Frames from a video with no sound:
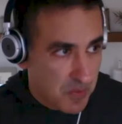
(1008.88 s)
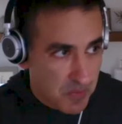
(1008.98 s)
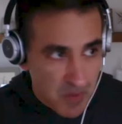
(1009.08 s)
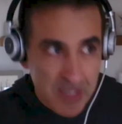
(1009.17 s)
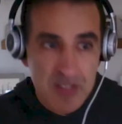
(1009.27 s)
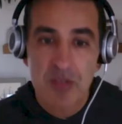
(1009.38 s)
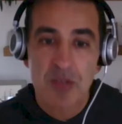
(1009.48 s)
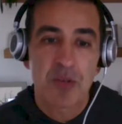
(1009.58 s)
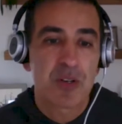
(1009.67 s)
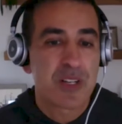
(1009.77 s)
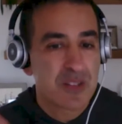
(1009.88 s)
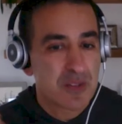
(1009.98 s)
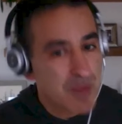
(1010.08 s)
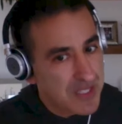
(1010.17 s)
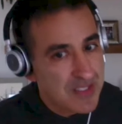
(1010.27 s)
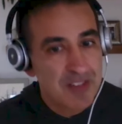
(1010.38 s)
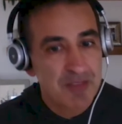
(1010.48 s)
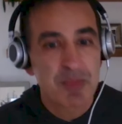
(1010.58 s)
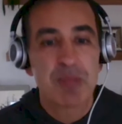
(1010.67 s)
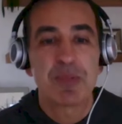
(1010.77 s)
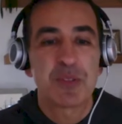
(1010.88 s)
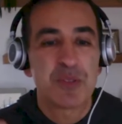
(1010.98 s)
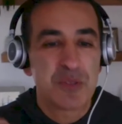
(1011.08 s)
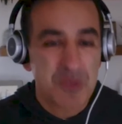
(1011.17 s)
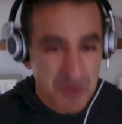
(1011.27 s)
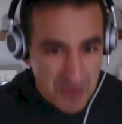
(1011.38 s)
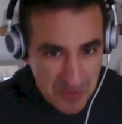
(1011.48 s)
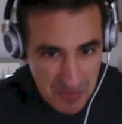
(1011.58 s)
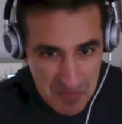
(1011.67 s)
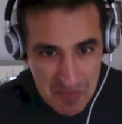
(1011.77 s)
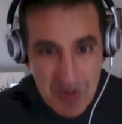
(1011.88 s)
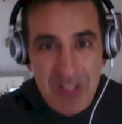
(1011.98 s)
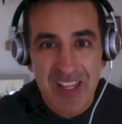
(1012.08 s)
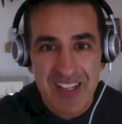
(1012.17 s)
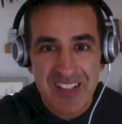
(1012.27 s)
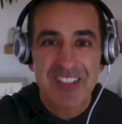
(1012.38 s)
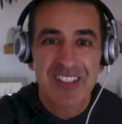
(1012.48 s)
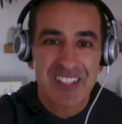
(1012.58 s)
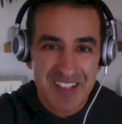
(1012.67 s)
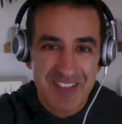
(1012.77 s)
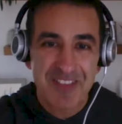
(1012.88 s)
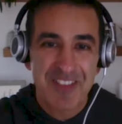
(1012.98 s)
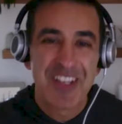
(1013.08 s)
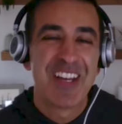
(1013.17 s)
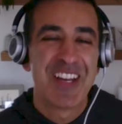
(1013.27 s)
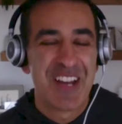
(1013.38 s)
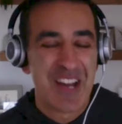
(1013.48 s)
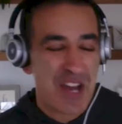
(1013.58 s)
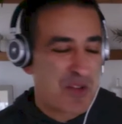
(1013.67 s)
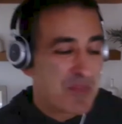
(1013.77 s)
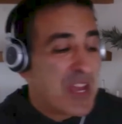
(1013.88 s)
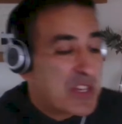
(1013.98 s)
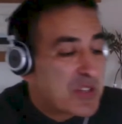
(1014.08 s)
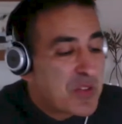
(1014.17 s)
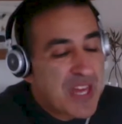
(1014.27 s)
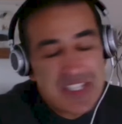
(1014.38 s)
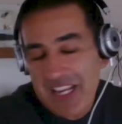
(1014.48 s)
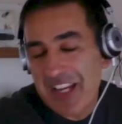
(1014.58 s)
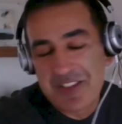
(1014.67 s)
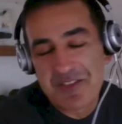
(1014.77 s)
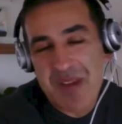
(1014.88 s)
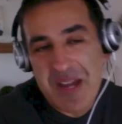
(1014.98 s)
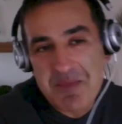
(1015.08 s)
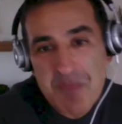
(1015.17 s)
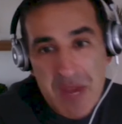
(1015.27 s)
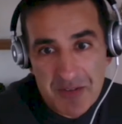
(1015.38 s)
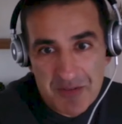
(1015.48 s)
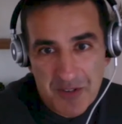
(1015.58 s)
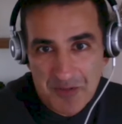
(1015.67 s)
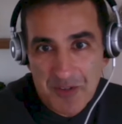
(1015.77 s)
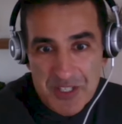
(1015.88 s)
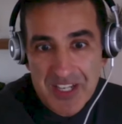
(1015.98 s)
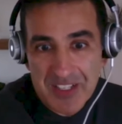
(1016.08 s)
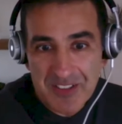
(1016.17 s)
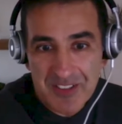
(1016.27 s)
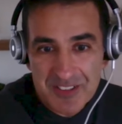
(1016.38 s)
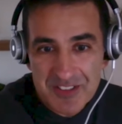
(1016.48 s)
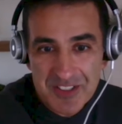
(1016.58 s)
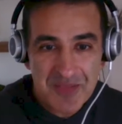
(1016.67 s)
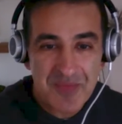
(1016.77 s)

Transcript: right story and the right set of people who bring that to life. So that's kind of my metaphor for technology.